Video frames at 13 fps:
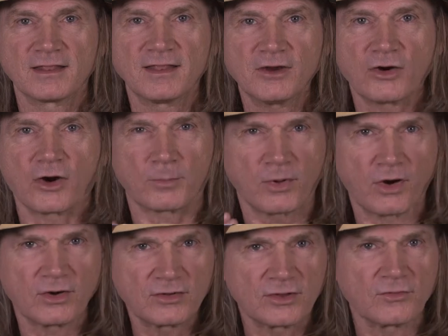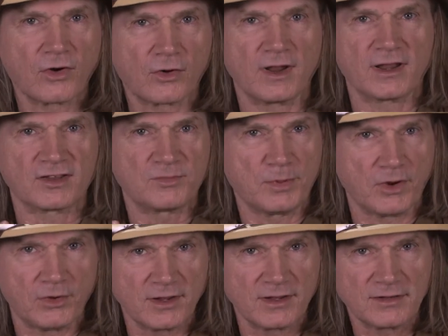There are parts of our
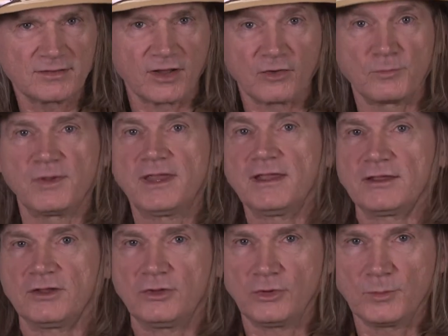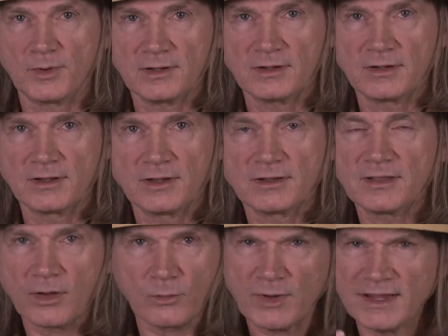experience of being human
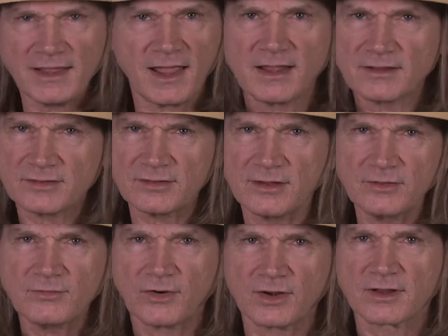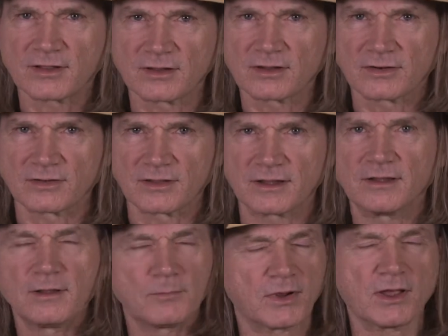that we can't see very clearly
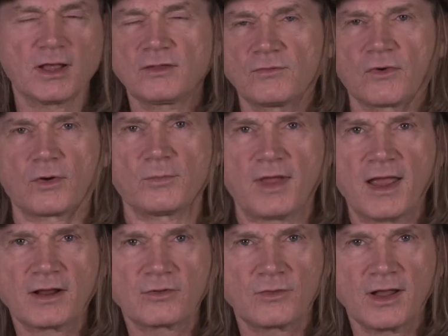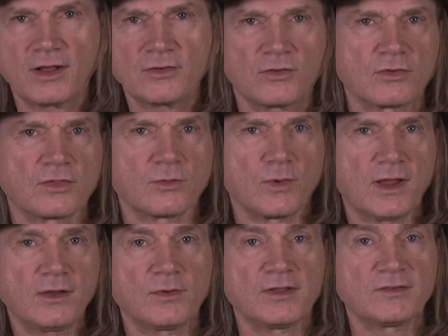because of our background or the
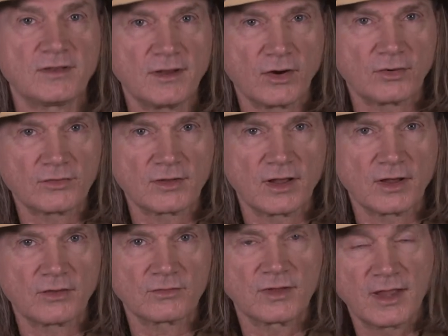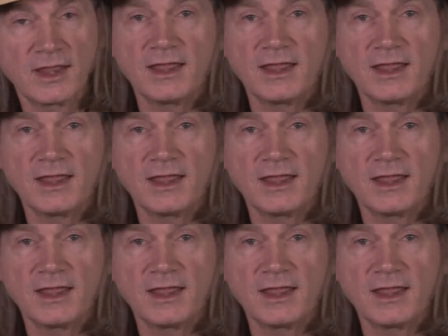way we see ourselves.